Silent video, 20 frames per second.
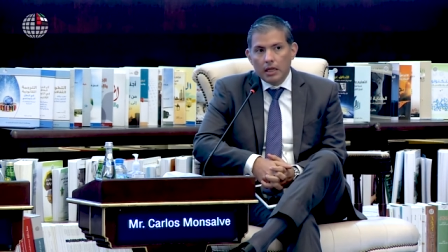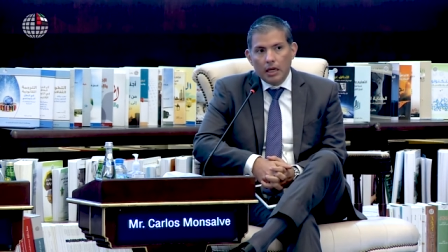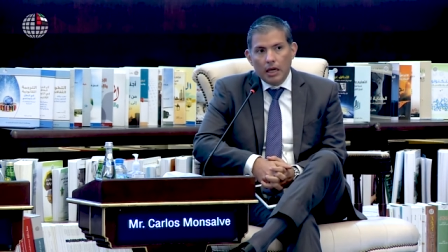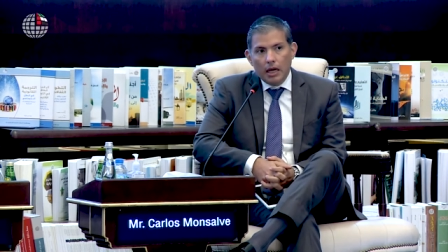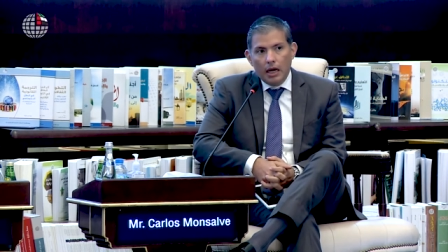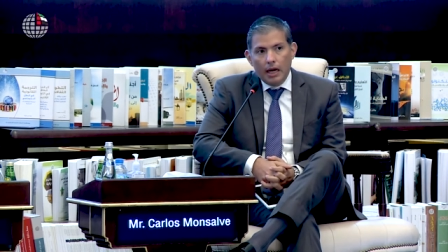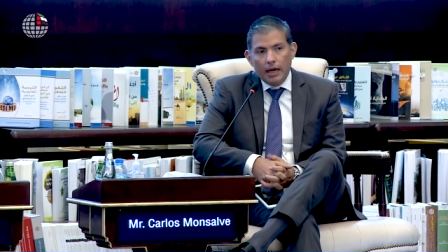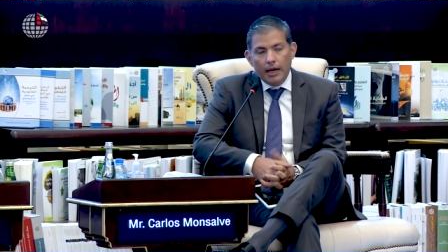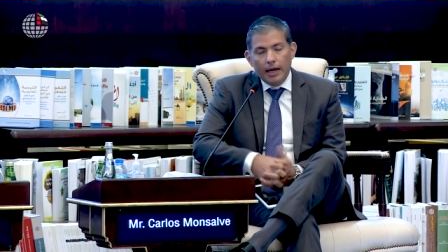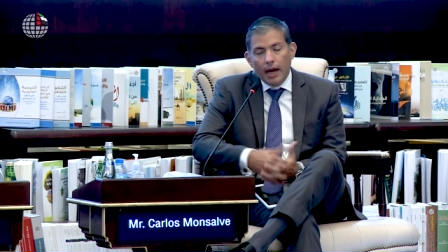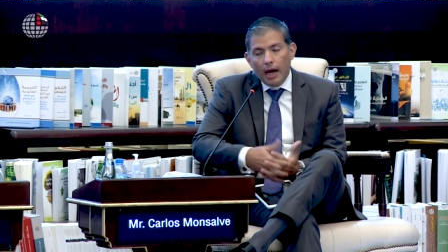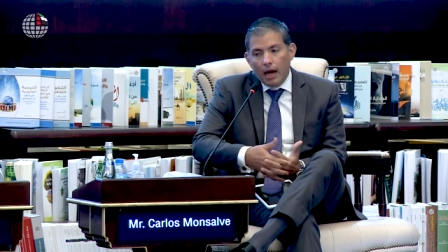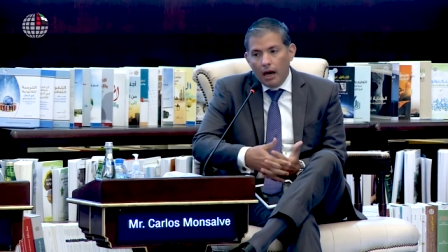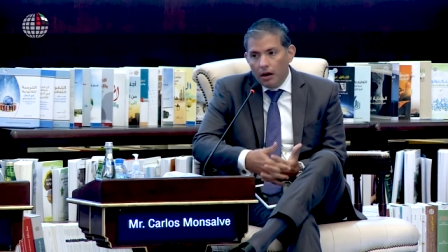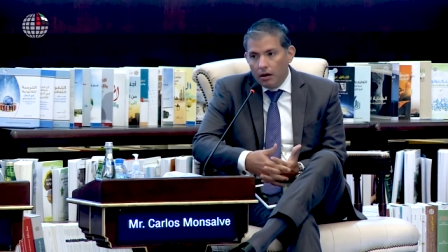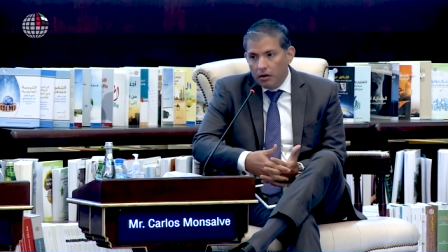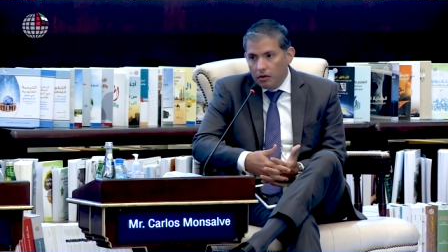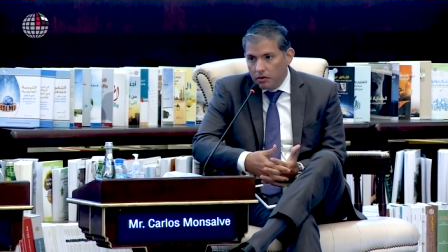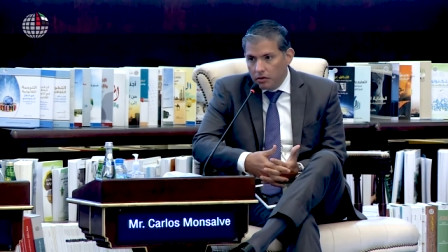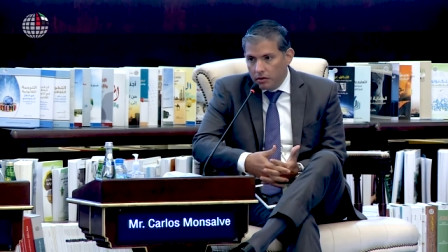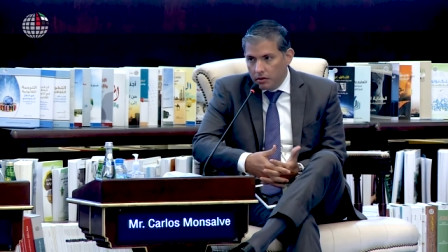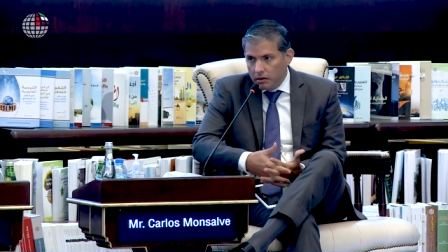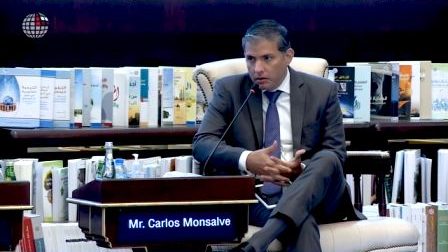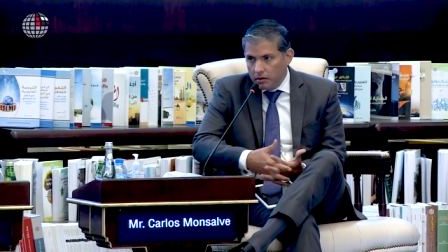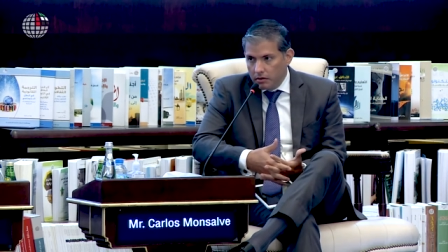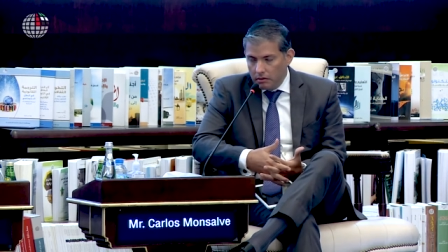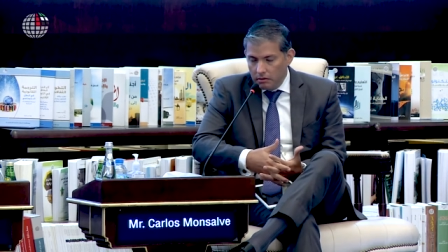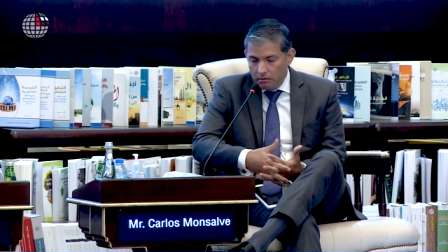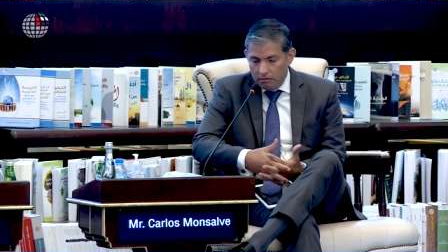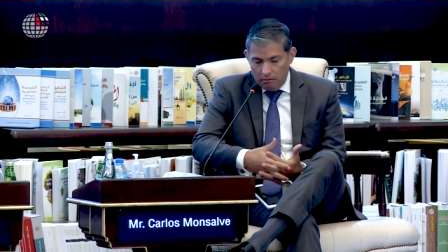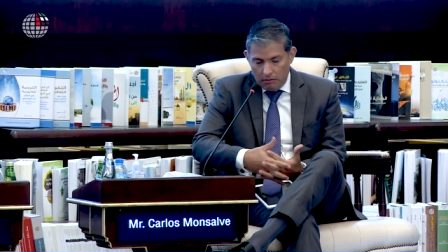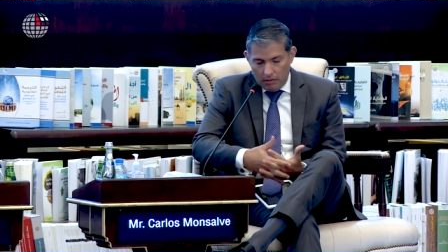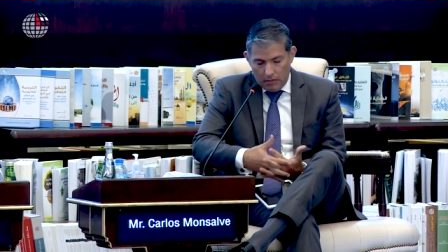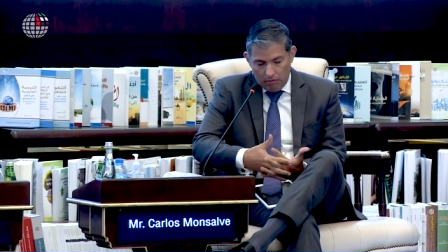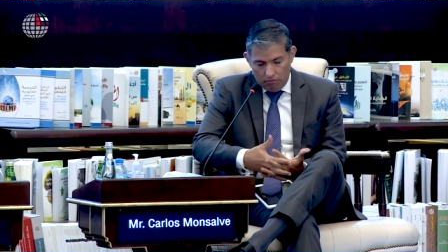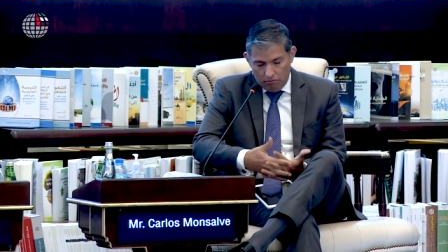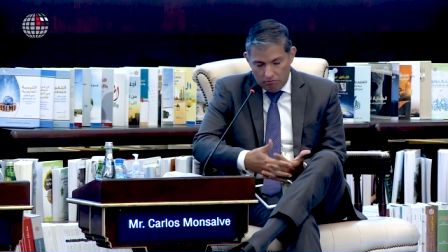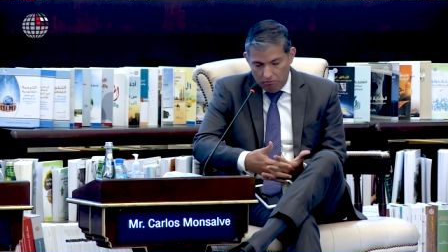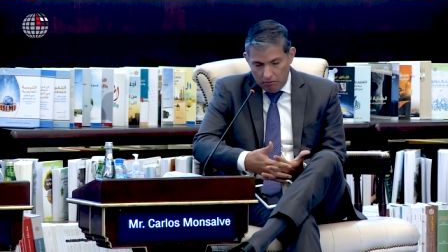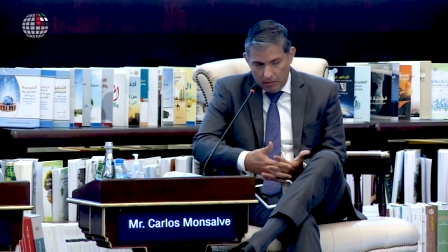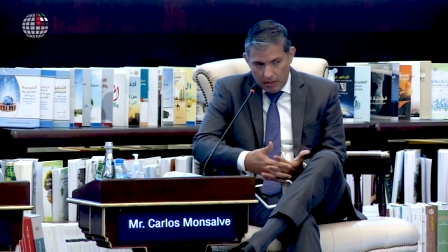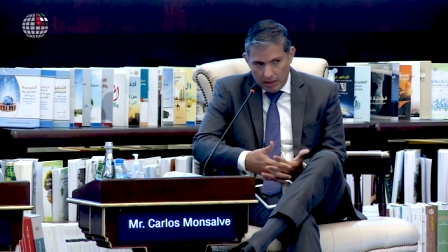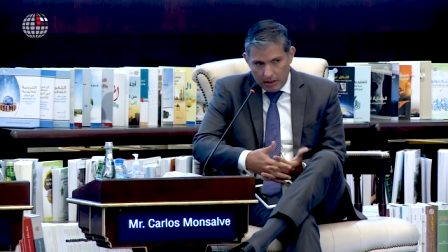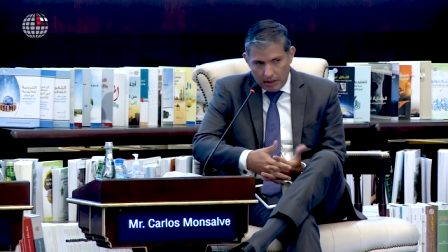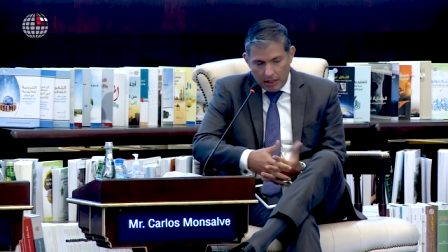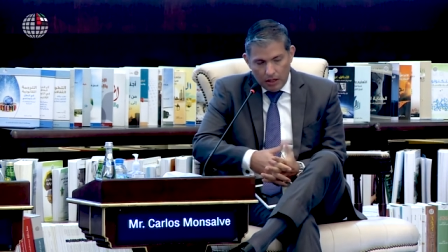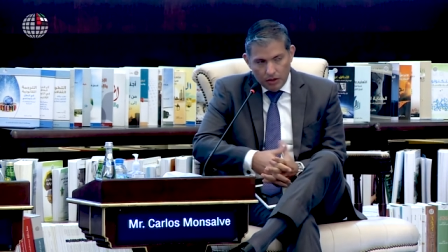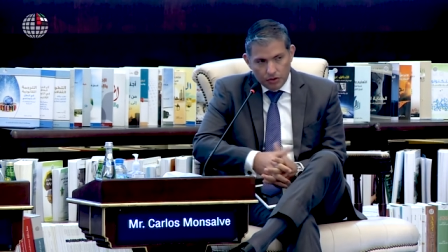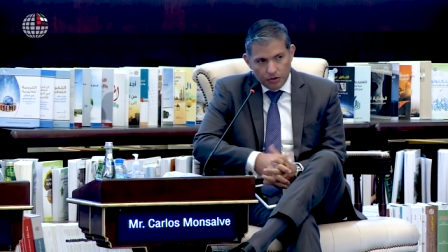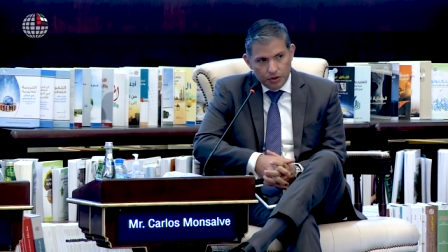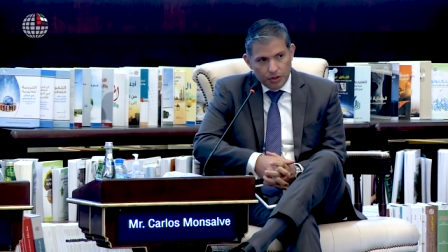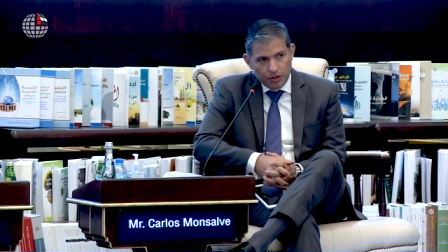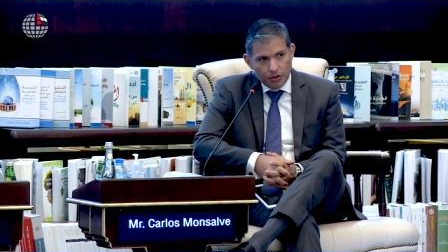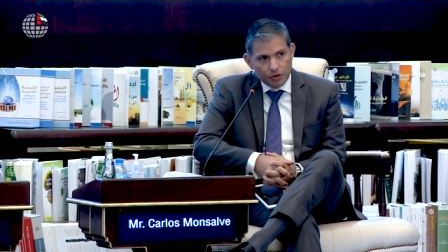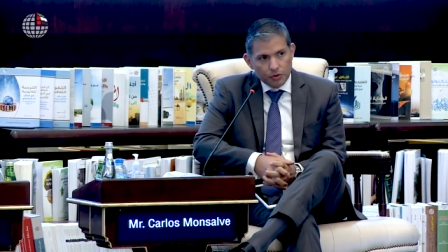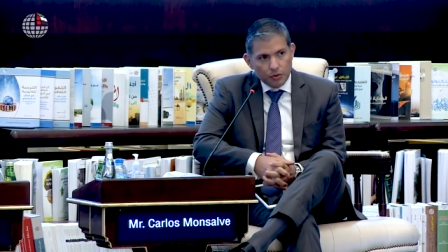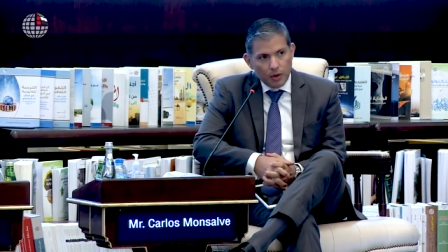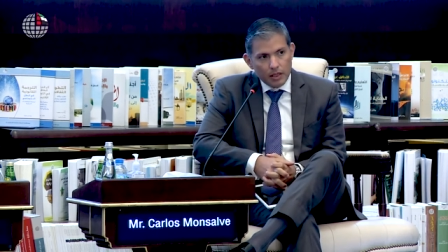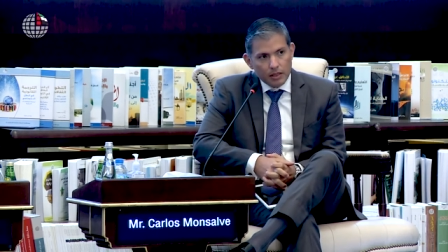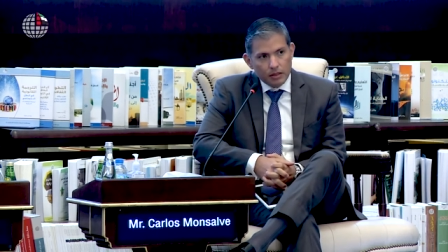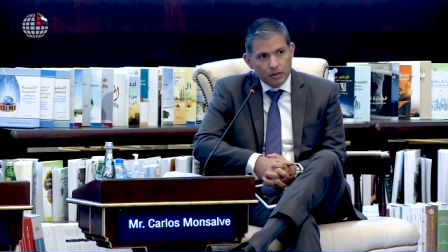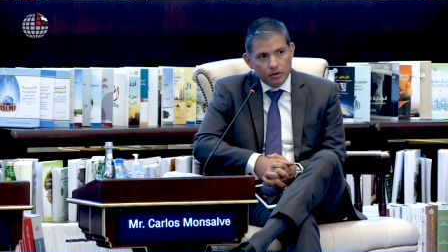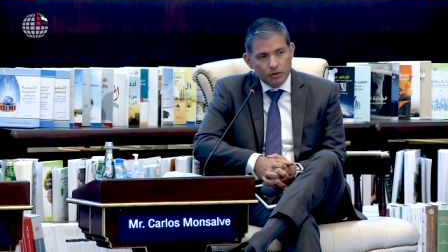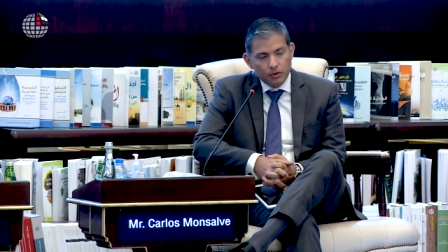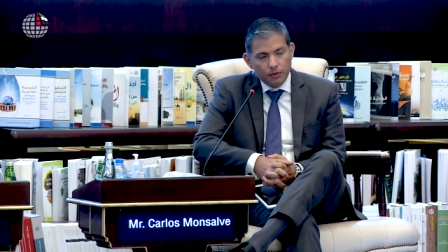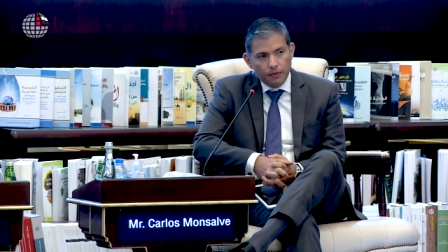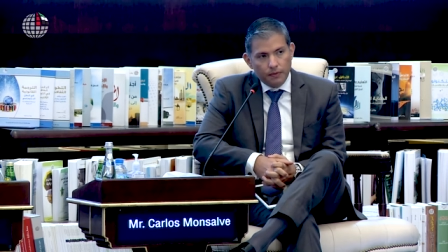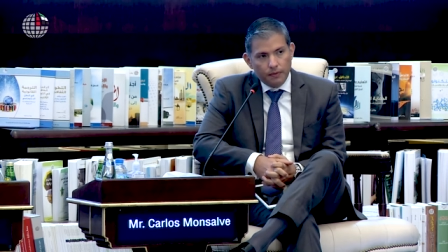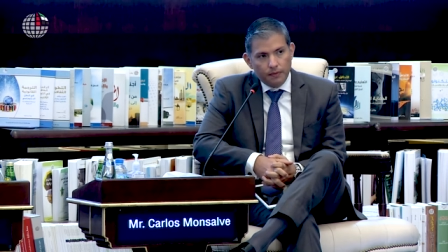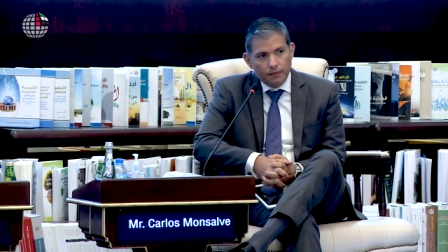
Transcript: And now, Estados Unidos want to